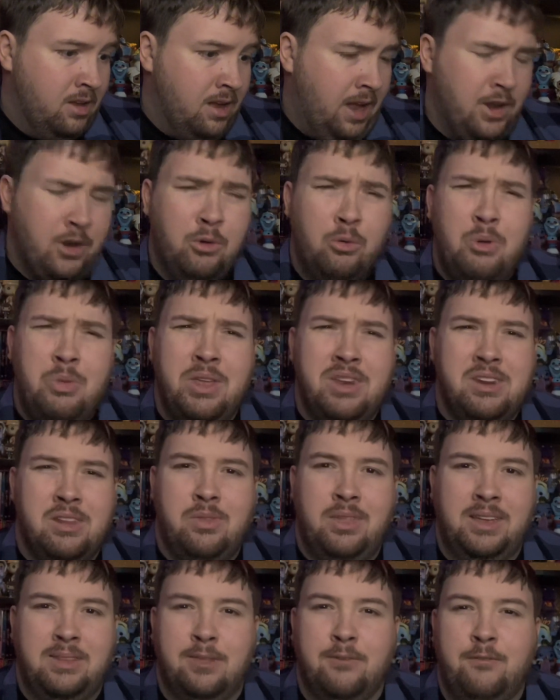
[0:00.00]
I know when they did,
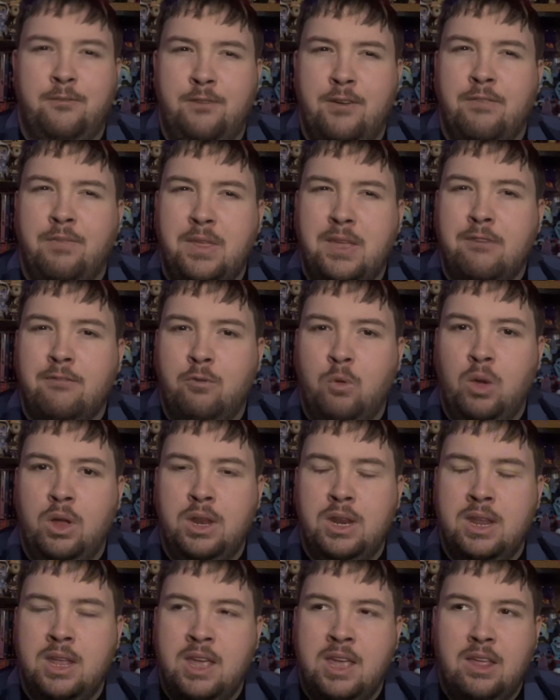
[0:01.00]
like, the 50th
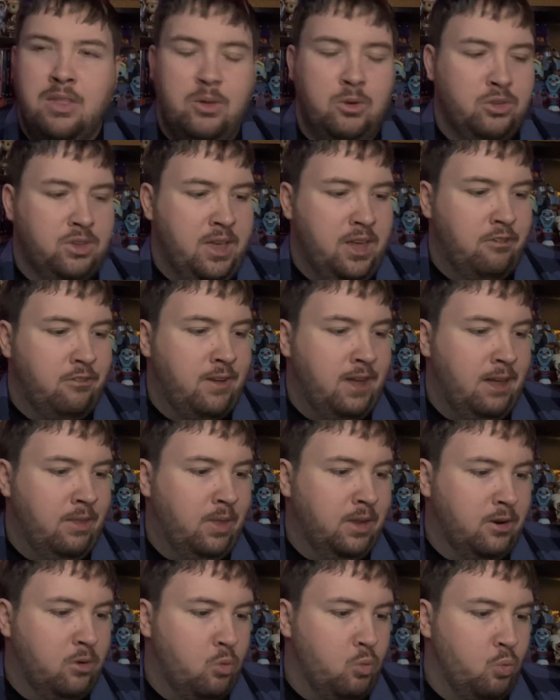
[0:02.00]
one, those kind of had,
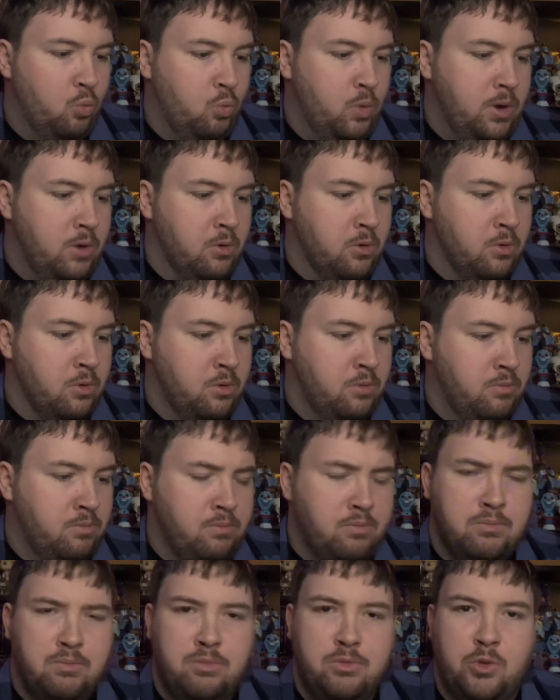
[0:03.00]
like, weird
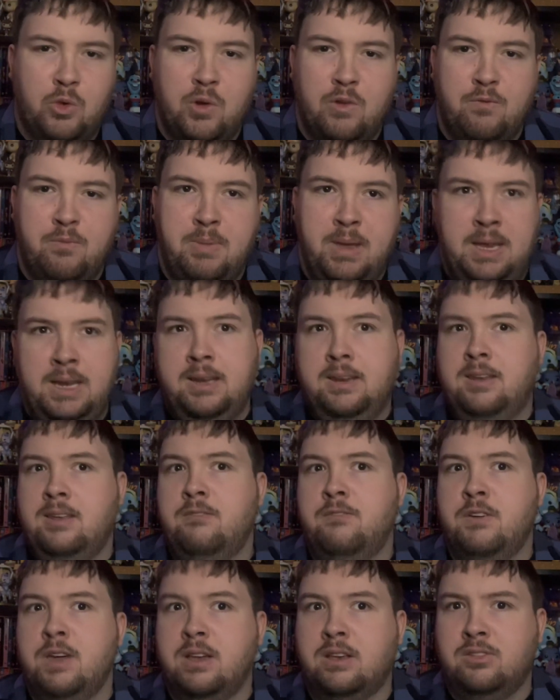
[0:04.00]
sort of paint
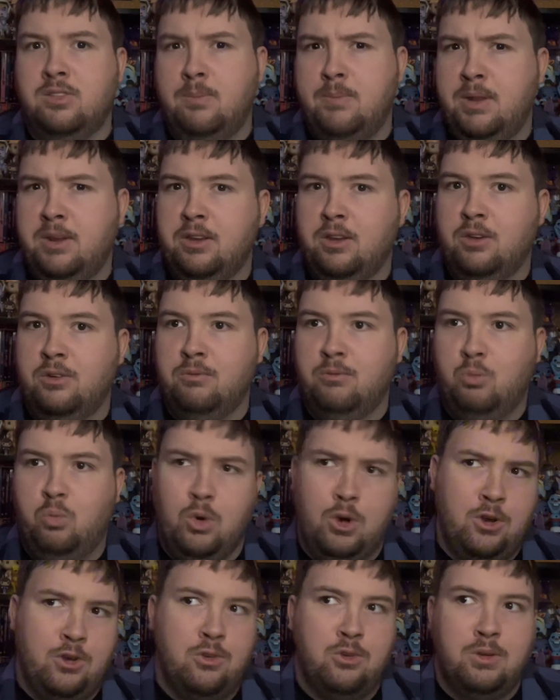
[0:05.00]
defects depending on
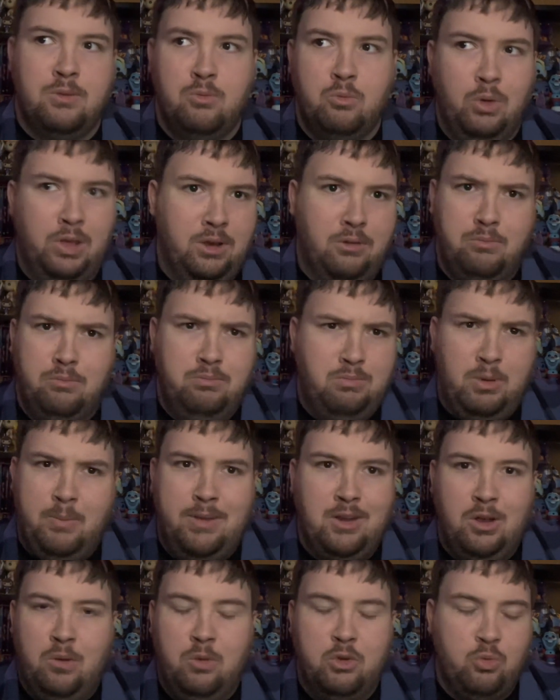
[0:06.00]
where you, like,
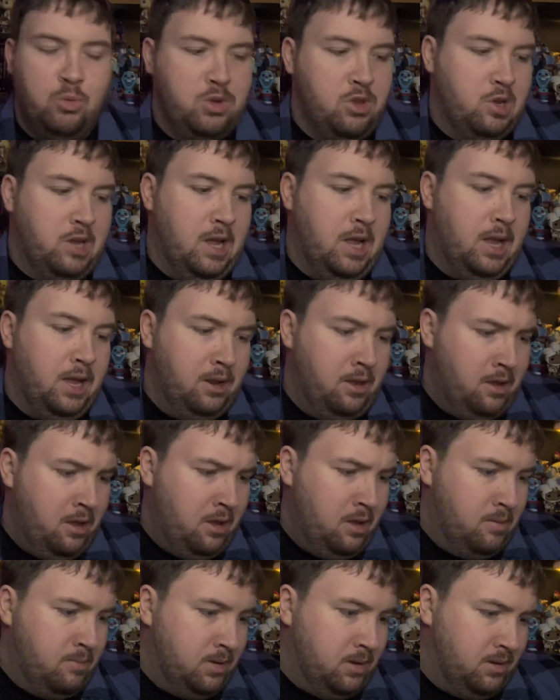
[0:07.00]
depending on which one you got.
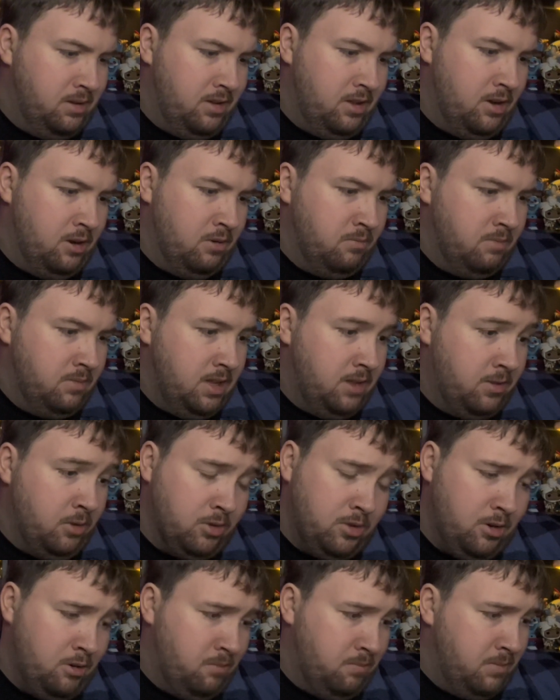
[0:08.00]
But, it's
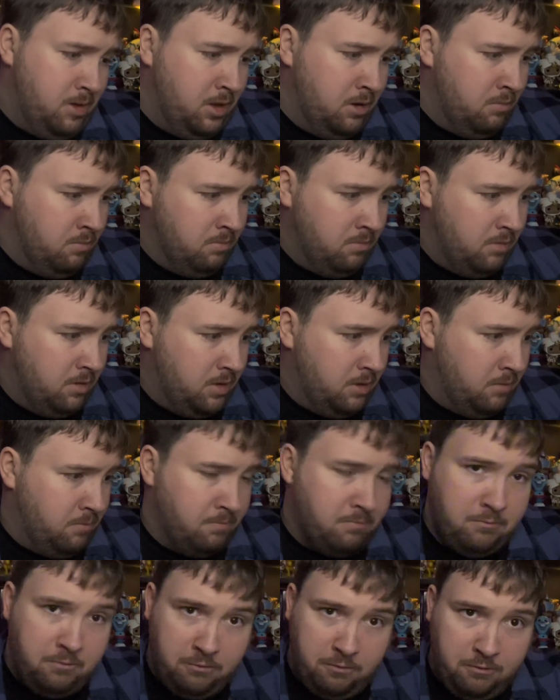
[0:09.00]
also, it's a
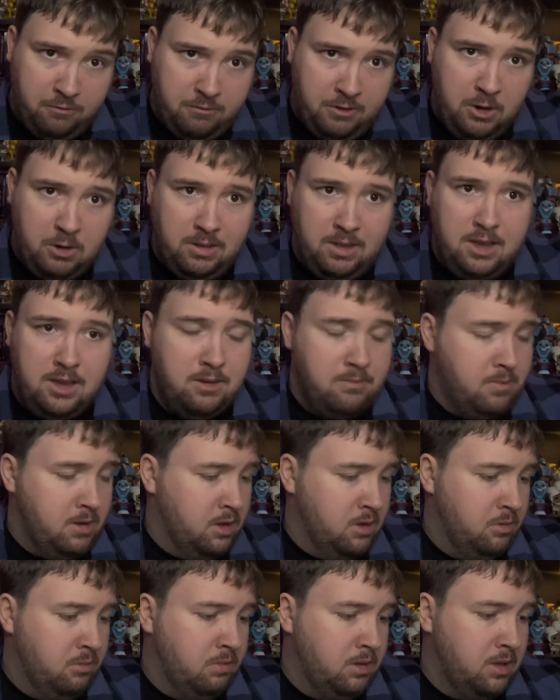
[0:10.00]
fairly,
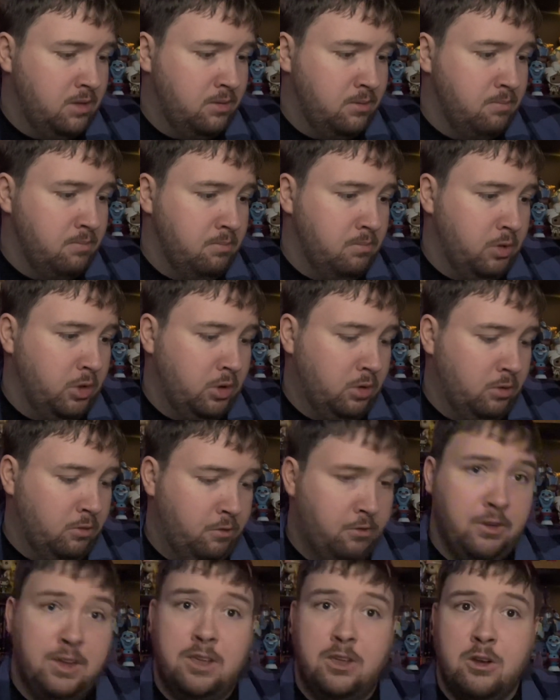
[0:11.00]
decent little
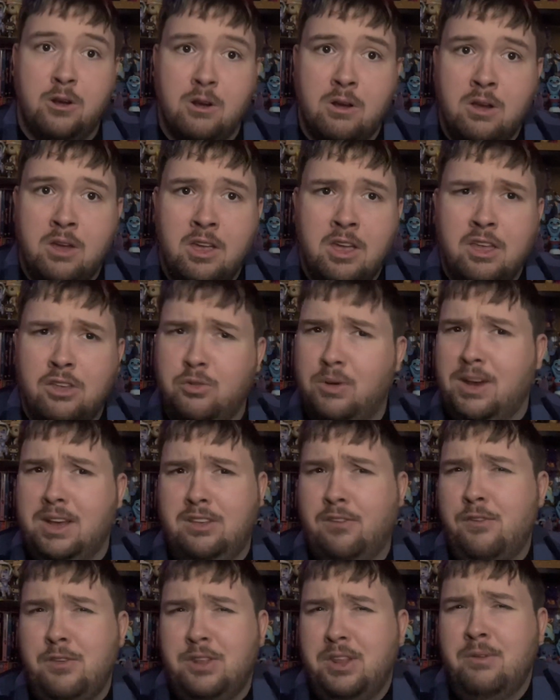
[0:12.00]
figure. So I guess
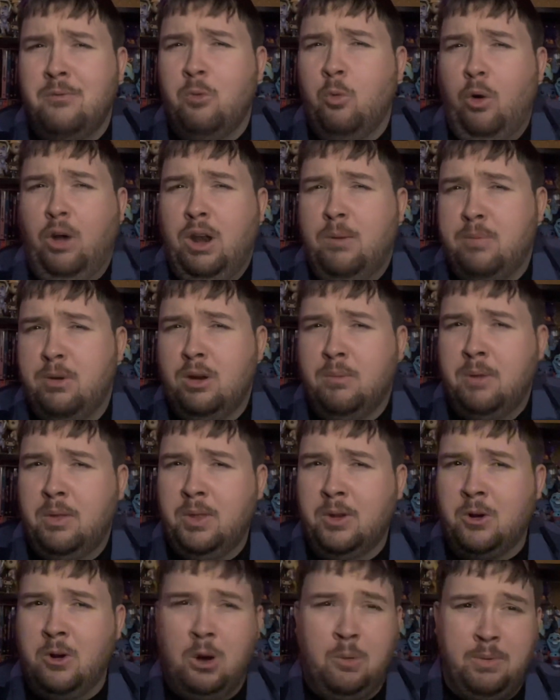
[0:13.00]
if you didn't want to put them on
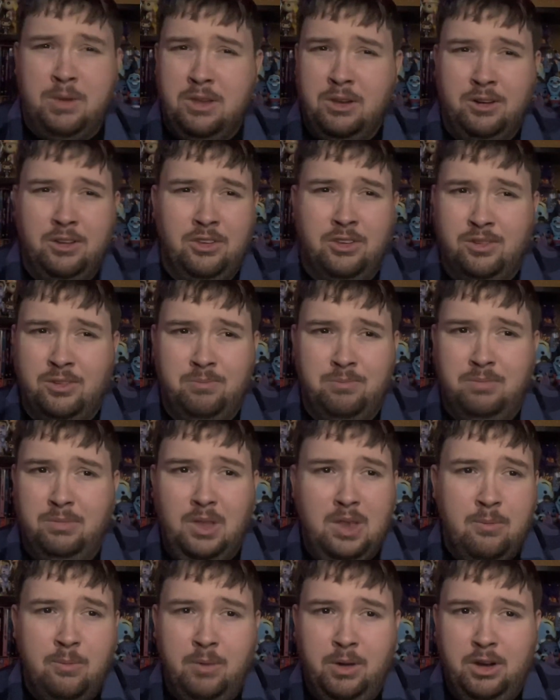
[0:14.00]
the carpet, you could just
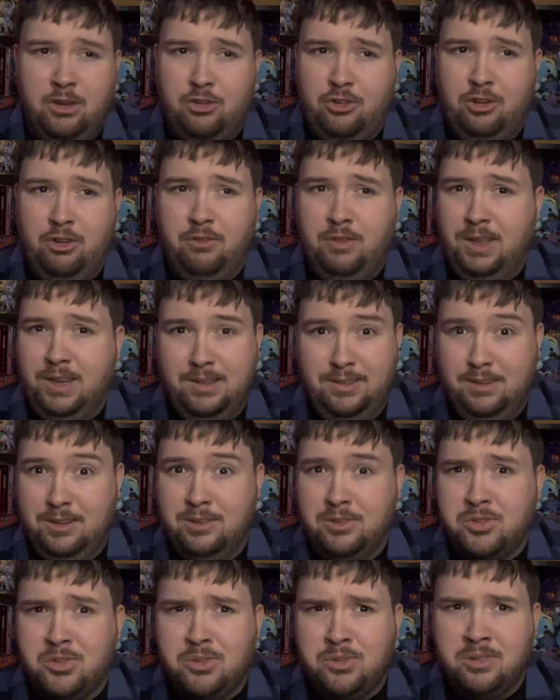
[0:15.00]
leave them on a shelf like
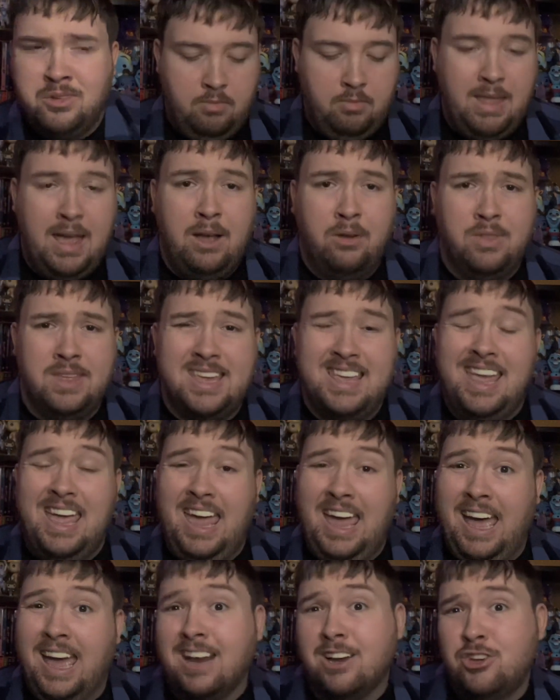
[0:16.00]
this. Now, the
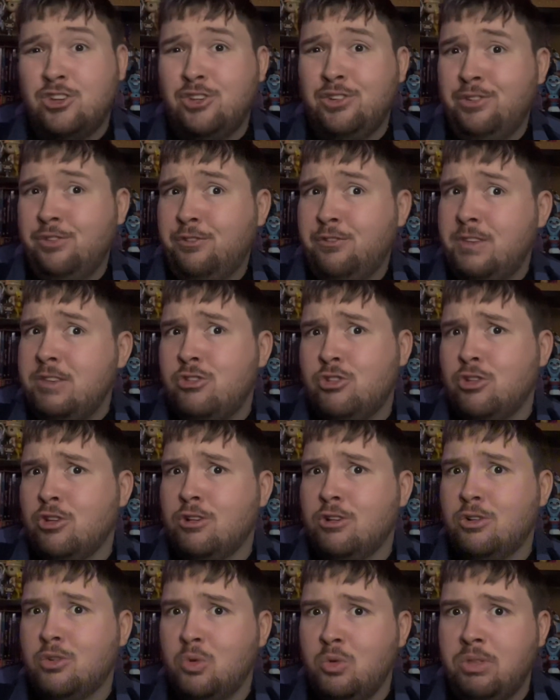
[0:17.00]
action
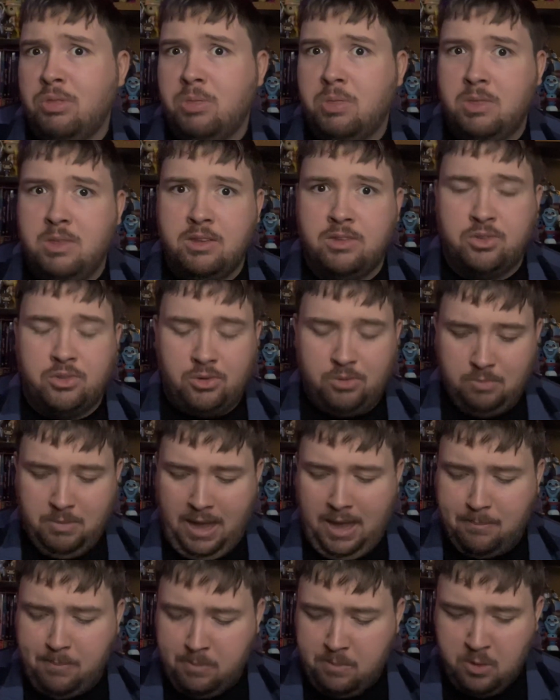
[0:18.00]
feature with this
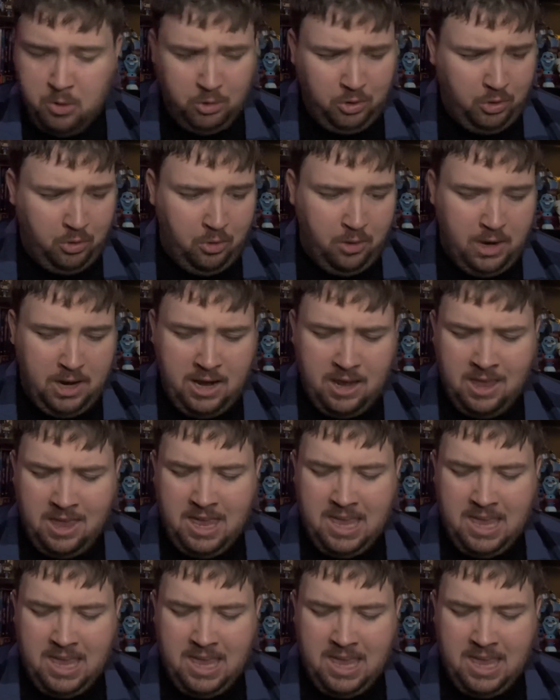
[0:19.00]
Happy Meal toy